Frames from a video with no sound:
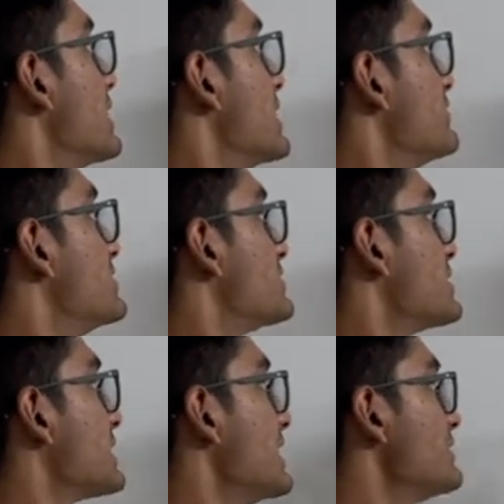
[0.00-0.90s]
If this is the
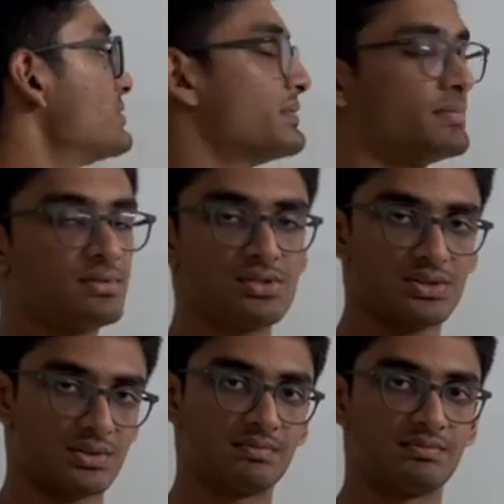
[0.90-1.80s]
case,
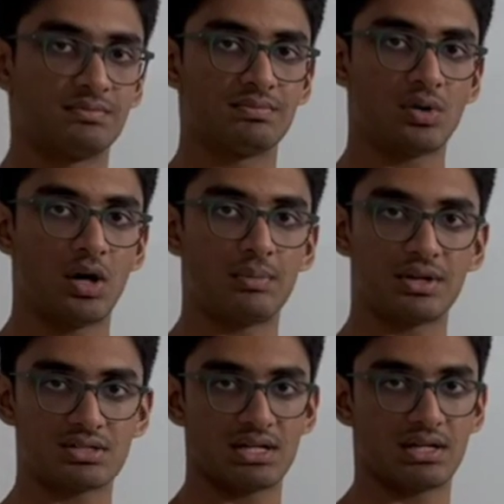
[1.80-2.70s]
sure,
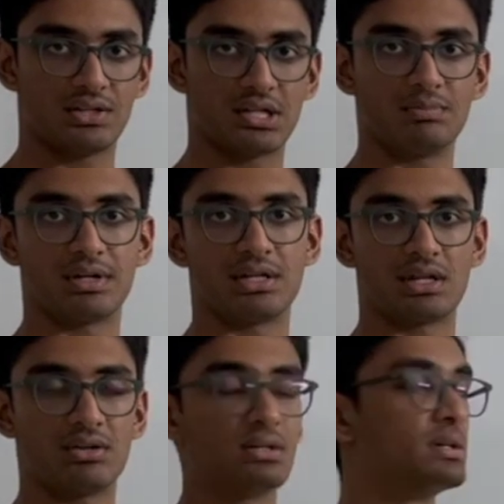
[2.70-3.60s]
operation A, you can print it
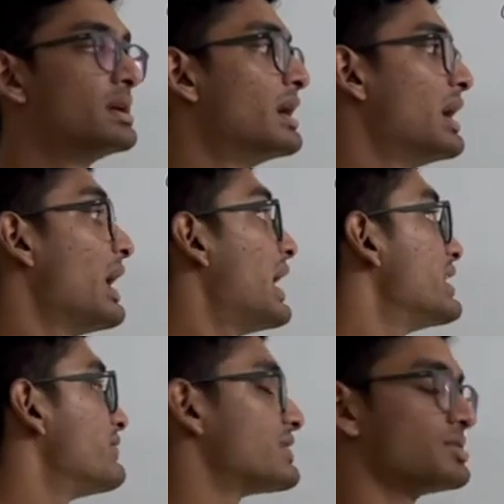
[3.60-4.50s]
out. And
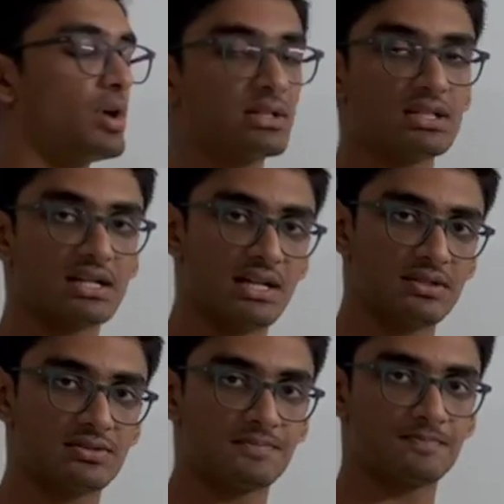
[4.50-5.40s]
if it's not the
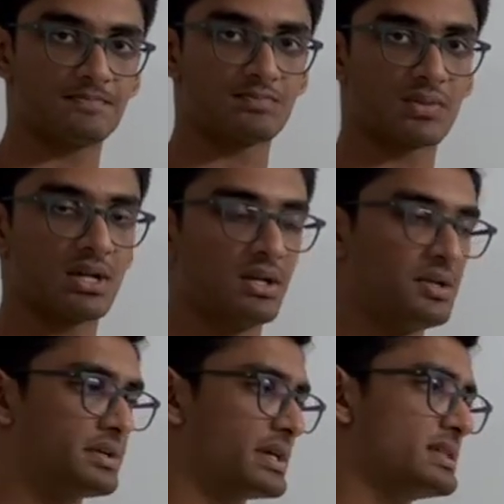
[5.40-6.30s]
case,
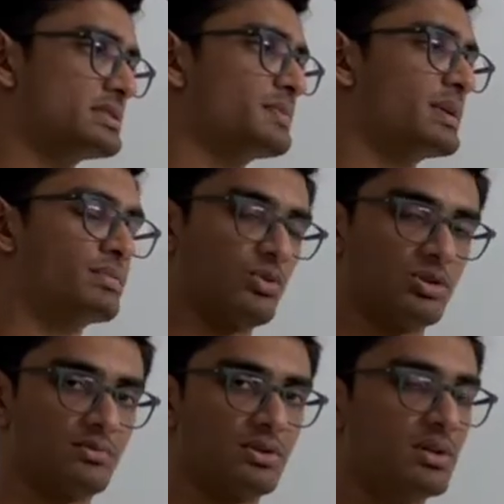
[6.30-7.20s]
you can just print
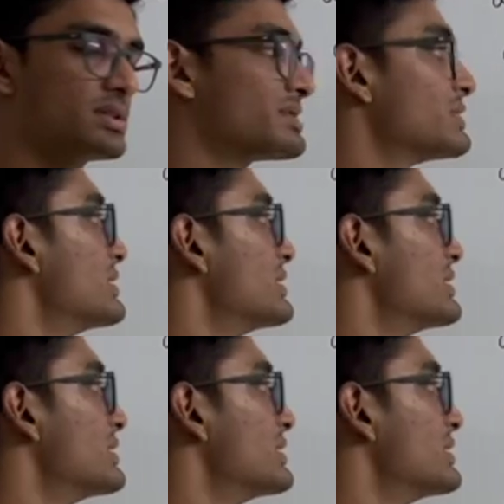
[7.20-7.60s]
both, because